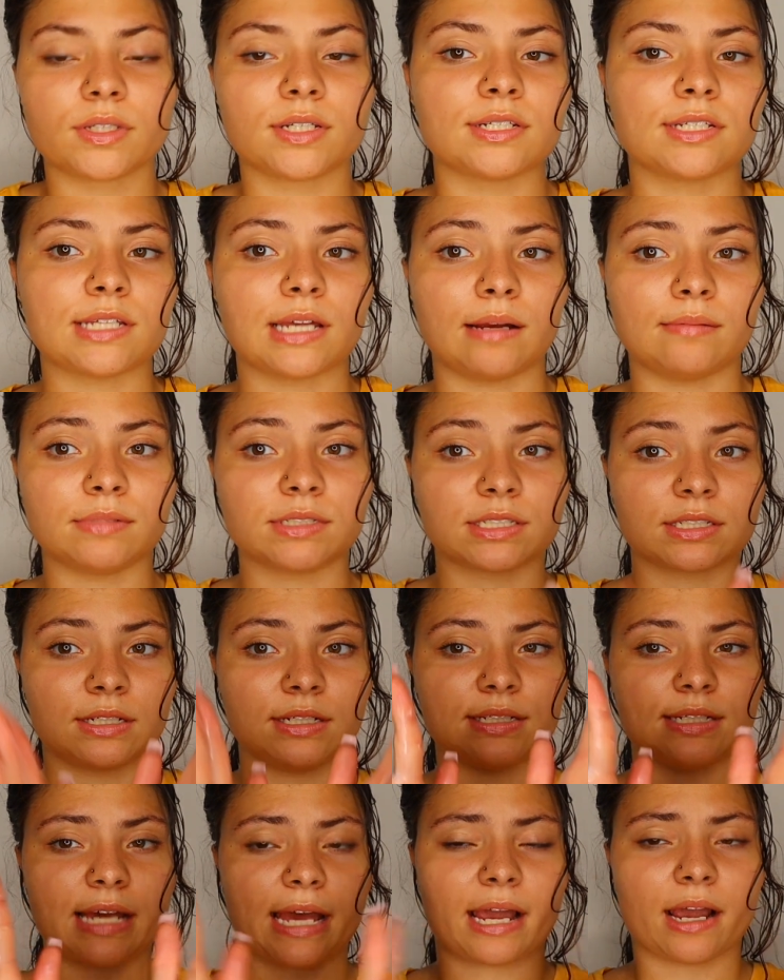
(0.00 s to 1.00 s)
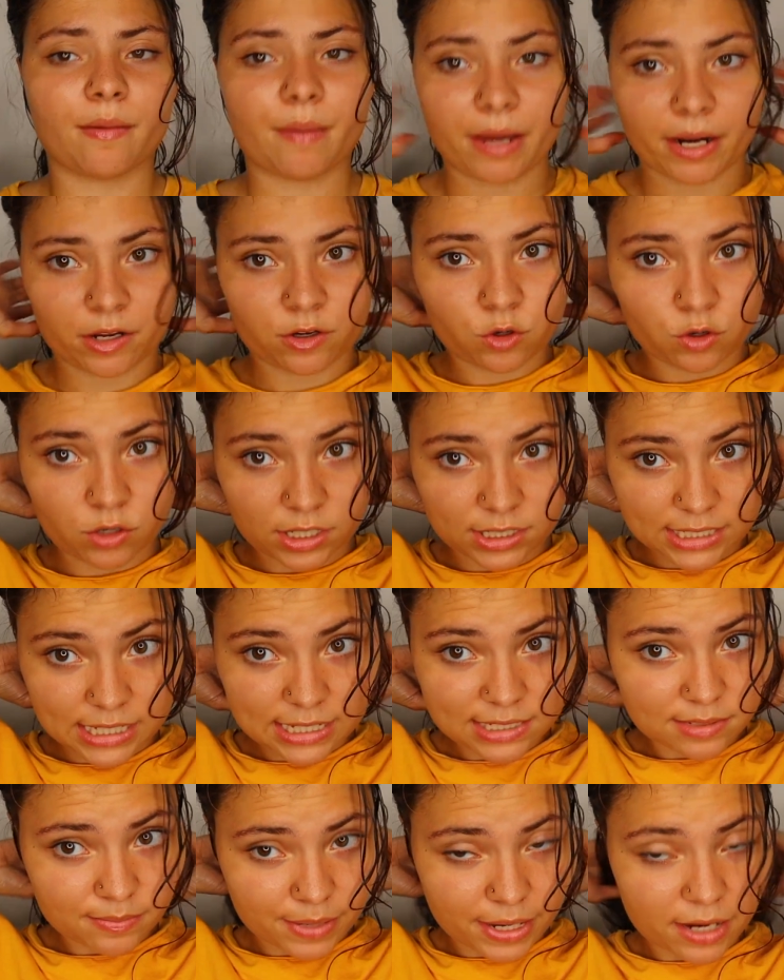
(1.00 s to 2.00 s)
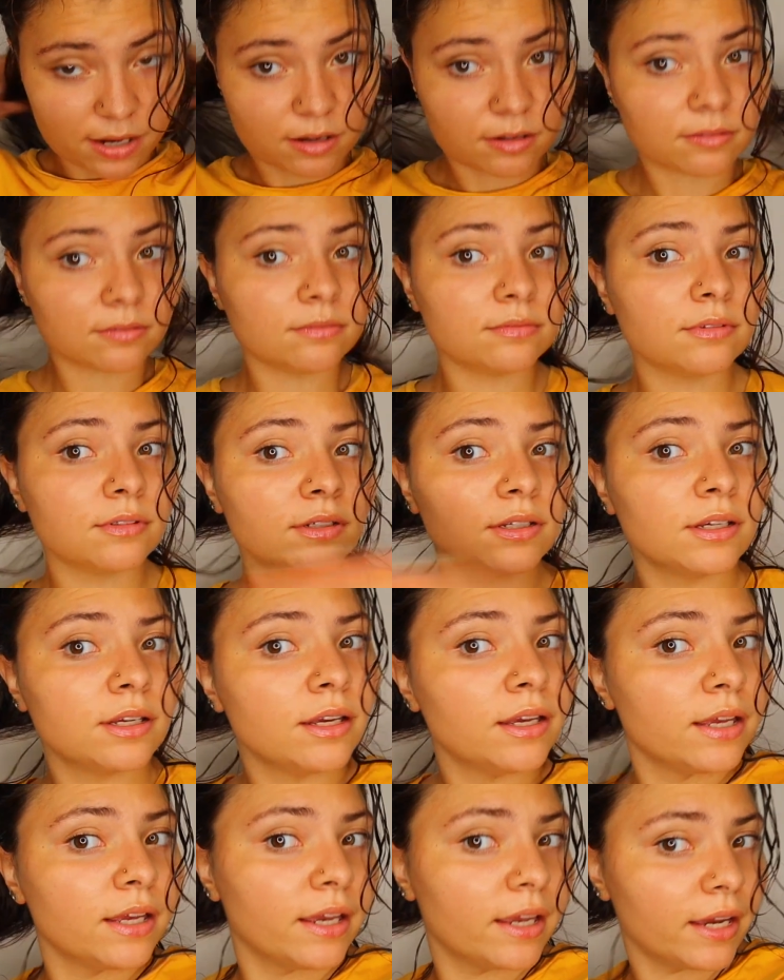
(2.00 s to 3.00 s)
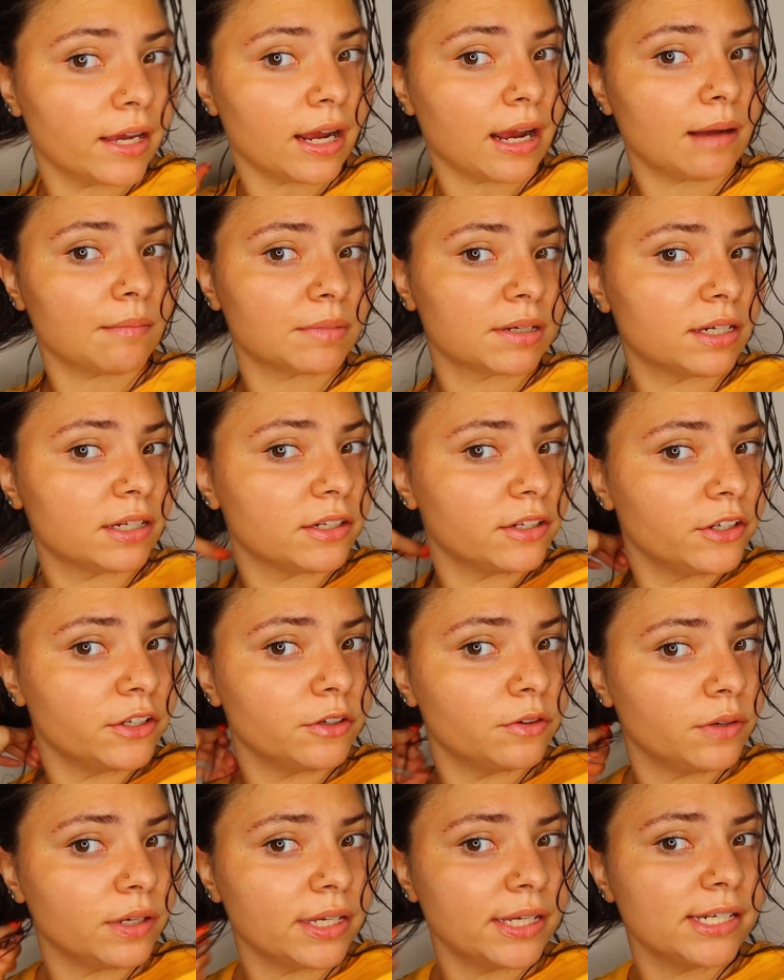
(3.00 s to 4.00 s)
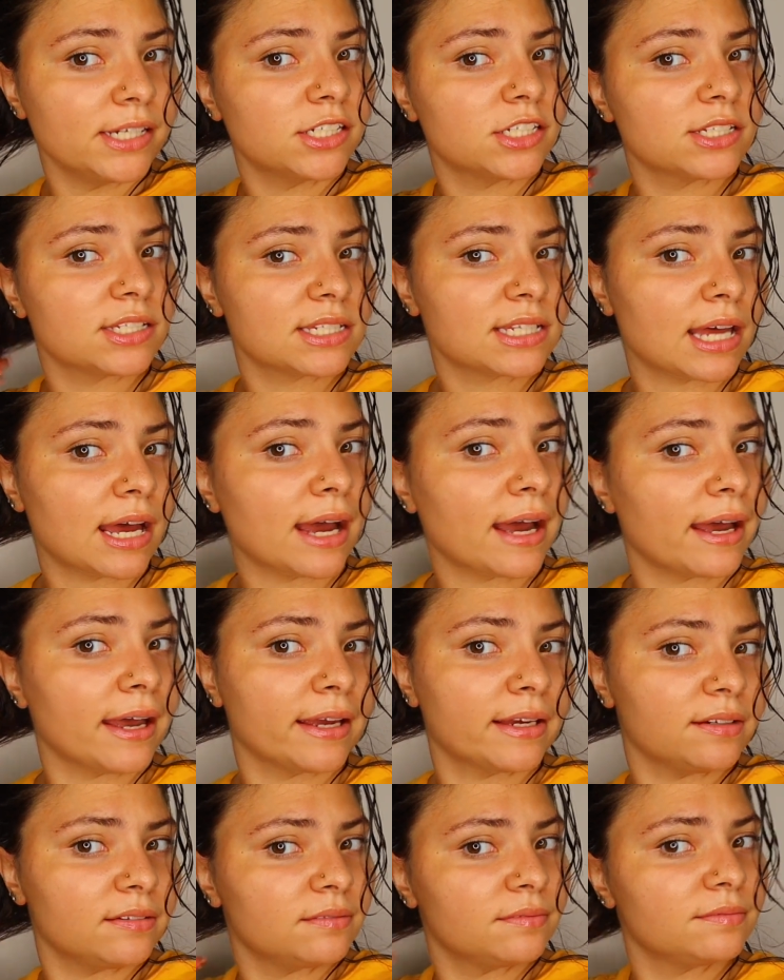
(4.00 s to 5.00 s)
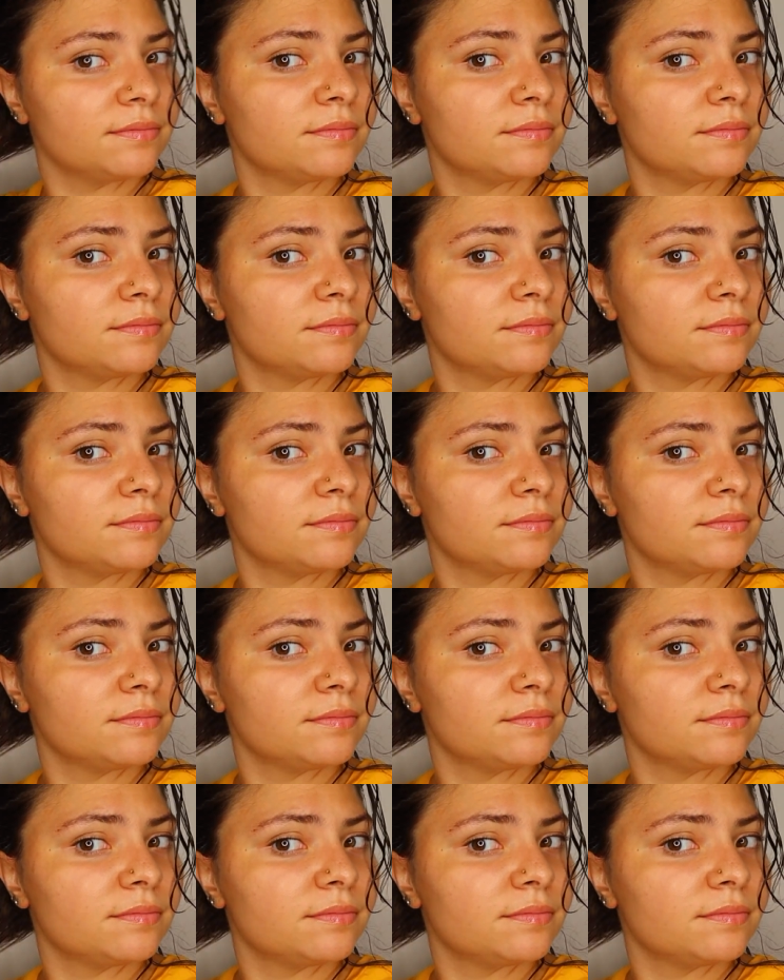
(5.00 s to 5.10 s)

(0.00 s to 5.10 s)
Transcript: So I'm just going to take about a quarter size amount, and I'm going to do each side.